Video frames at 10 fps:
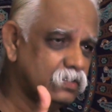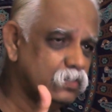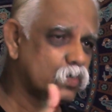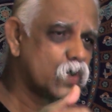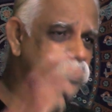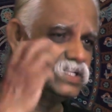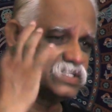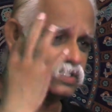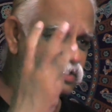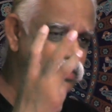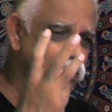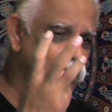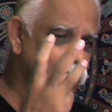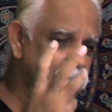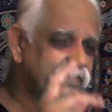your cognition,
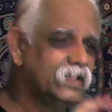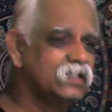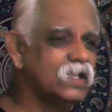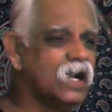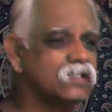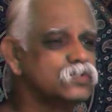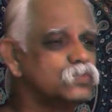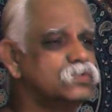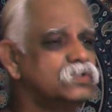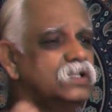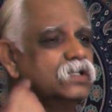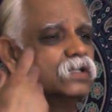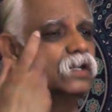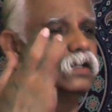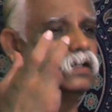and then they ask you to
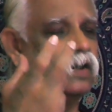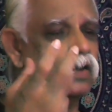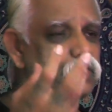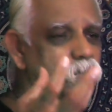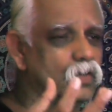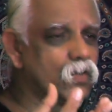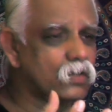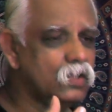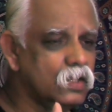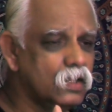think on your